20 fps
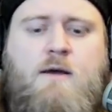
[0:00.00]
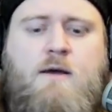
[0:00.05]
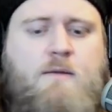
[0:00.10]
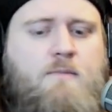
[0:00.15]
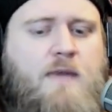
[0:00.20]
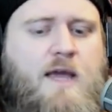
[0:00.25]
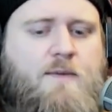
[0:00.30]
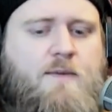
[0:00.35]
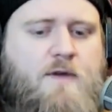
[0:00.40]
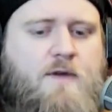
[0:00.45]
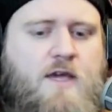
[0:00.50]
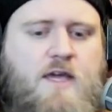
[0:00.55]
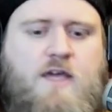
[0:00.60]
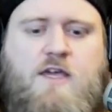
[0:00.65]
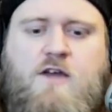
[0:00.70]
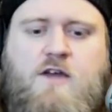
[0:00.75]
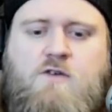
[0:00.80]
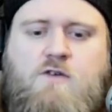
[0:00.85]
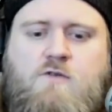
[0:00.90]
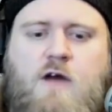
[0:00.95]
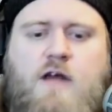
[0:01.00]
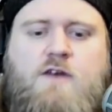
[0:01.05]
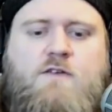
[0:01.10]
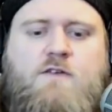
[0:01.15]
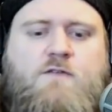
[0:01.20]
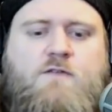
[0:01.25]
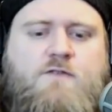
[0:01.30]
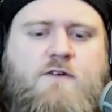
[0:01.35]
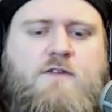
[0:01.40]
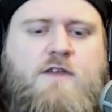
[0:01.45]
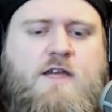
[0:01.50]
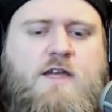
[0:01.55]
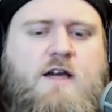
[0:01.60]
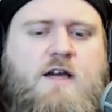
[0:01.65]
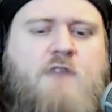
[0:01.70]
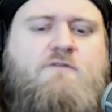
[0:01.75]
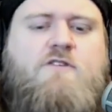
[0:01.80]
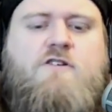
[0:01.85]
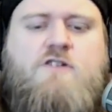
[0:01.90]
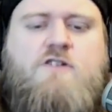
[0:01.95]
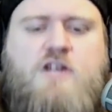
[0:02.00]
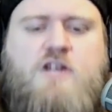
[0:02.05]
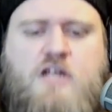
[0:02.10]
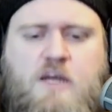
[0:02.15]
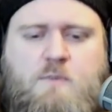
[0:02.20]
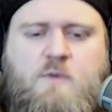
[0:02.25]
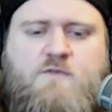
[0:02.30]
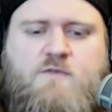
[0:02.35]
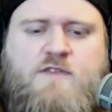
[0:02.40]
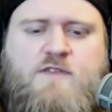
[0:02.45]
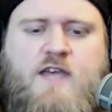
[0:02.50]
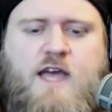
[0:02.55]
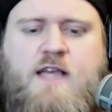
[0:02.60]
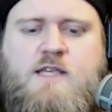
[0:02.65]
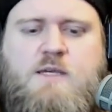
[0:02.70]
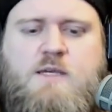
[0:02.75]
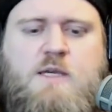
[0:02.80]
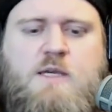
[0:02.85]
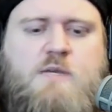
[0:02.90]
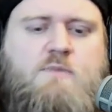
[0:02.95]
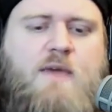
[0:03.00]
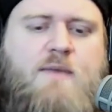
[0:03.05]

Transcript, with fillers: Maybe he can run for the governorship of Texas.